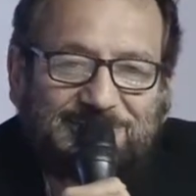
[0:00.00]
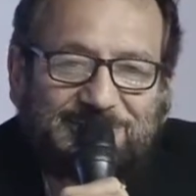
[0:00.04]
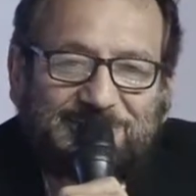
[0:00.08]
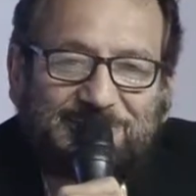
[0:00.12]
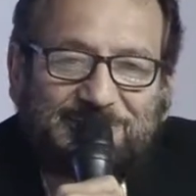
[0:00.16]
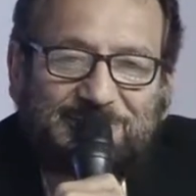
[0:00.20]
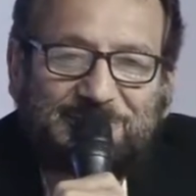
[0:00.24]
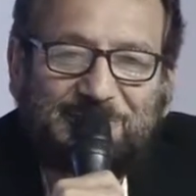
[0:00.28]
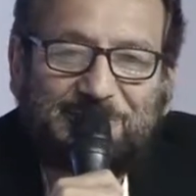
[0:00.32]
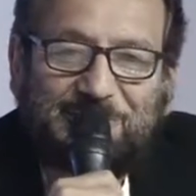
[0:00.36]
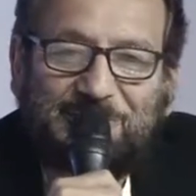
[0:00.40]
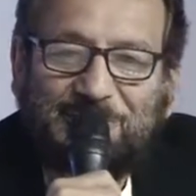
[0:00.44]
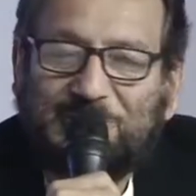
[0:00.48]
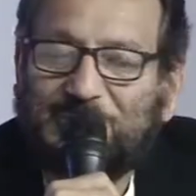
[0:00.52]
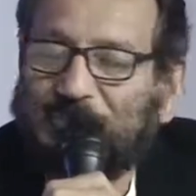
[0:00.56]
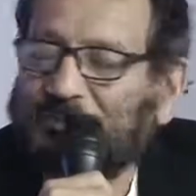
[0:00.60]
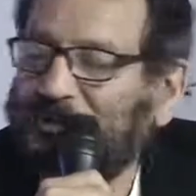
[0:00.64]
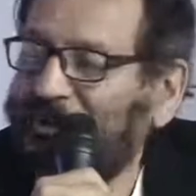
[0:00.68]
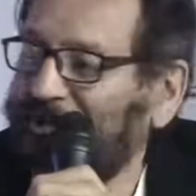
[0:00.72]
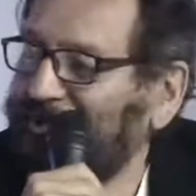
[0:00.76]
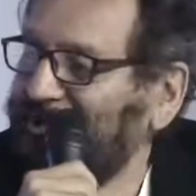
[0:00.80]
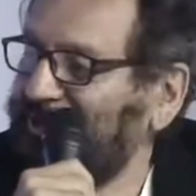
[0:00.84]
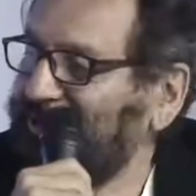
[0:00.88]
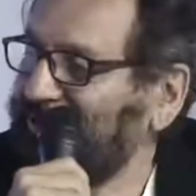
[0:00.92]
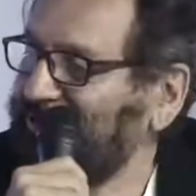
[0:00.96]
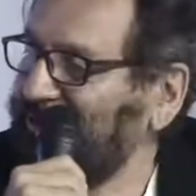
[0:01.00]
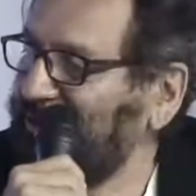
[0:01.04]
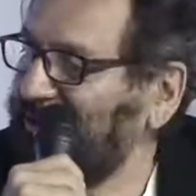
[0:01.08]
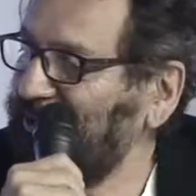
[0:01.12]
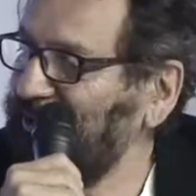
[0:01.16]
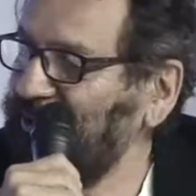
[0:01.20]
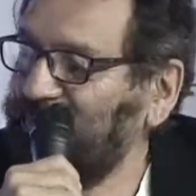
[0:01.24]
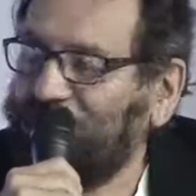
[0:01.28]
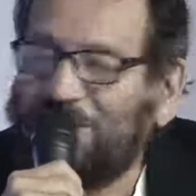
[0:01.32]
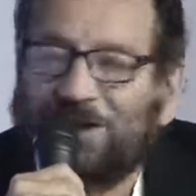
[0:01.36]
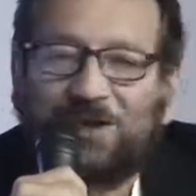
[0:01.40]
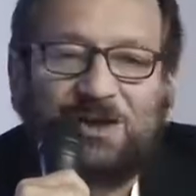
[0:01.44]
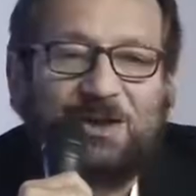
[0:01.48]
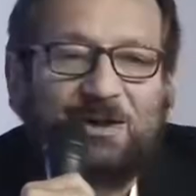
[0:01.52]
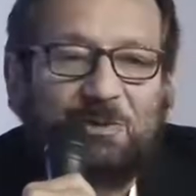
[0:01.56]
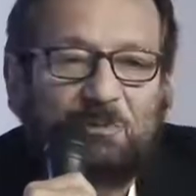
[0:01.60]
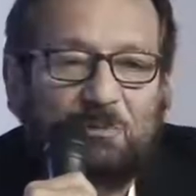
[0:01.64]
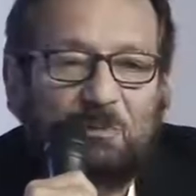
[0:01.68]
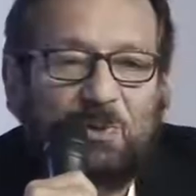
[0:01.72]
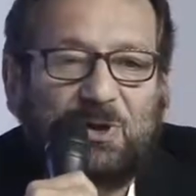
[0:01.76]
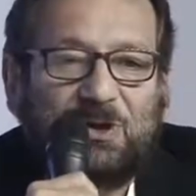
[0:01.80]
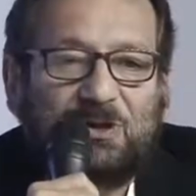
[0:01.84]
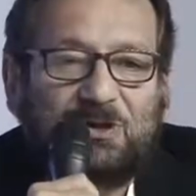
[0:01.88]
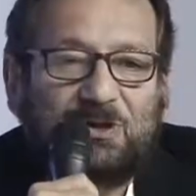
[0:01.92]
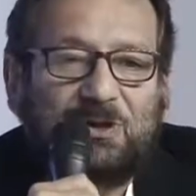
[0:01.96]
the film at that time.
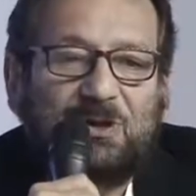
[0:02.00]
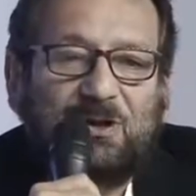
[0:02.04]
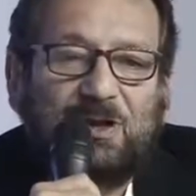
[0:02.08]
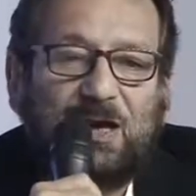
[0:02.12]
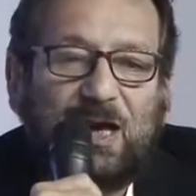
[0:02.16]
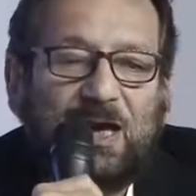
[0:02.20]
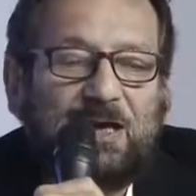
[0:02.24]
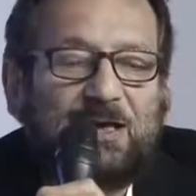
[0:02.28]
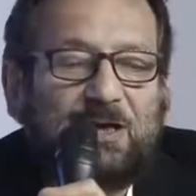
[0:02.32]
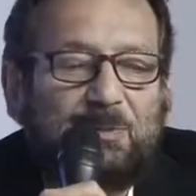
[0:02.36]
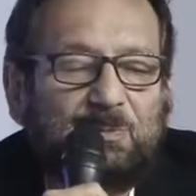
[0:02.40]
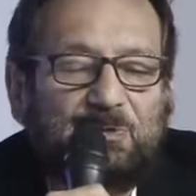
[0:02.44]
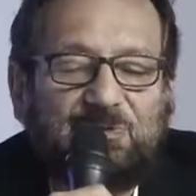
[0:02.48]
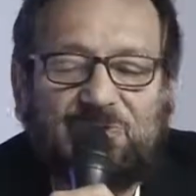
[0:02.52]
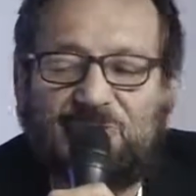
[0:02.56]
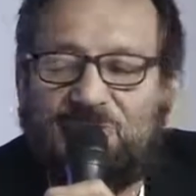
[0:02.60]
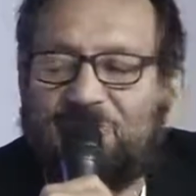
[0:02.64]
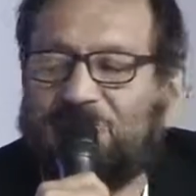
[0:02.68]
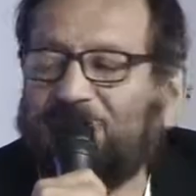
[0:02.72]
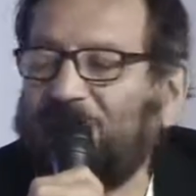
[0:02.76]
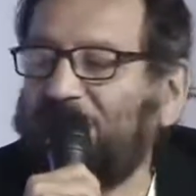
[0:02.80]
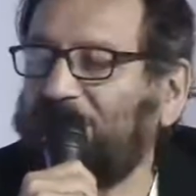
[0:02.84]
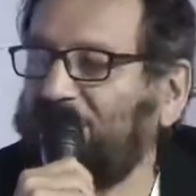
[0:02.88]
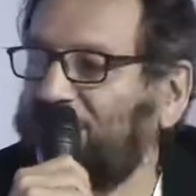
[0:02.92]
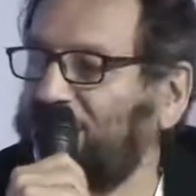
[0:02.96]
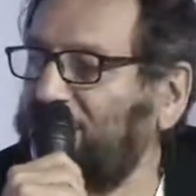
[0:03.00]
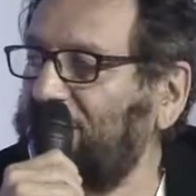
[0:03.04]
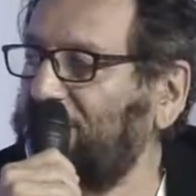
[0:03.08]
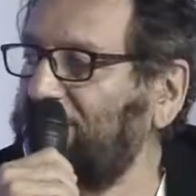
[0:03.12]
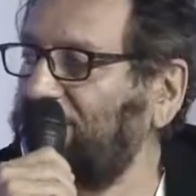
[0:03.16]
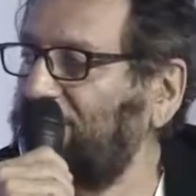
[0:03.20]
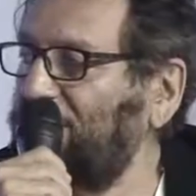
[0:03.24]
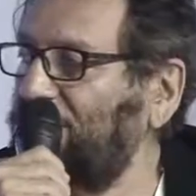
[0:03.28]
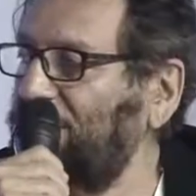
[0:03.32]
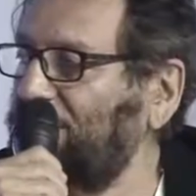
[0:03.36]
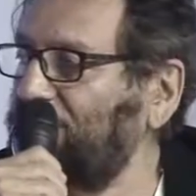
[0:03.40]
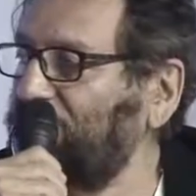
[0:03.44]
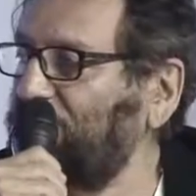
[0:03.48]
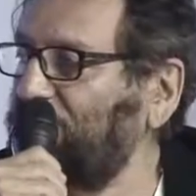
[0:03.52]
But 90% of that 11 lakhs